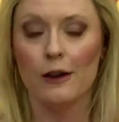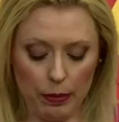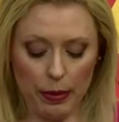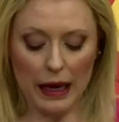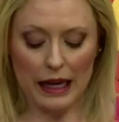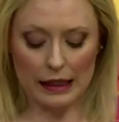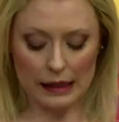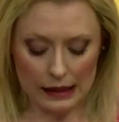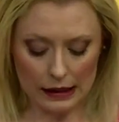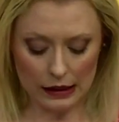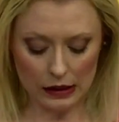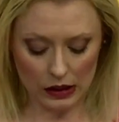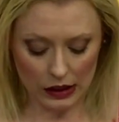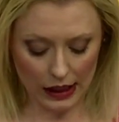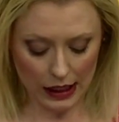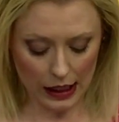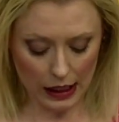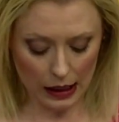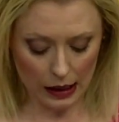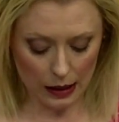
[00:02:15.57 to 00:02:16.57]

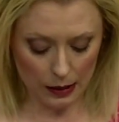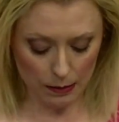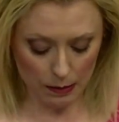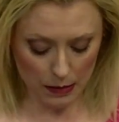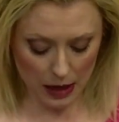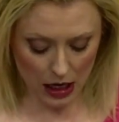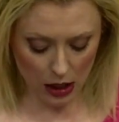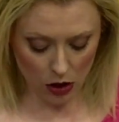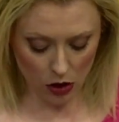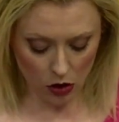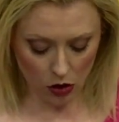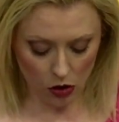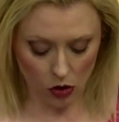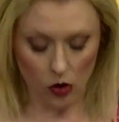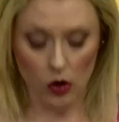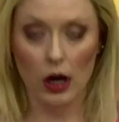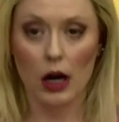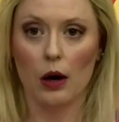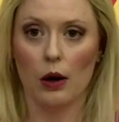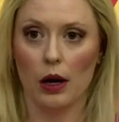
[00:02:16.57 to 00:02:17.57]
Basically, Meryl,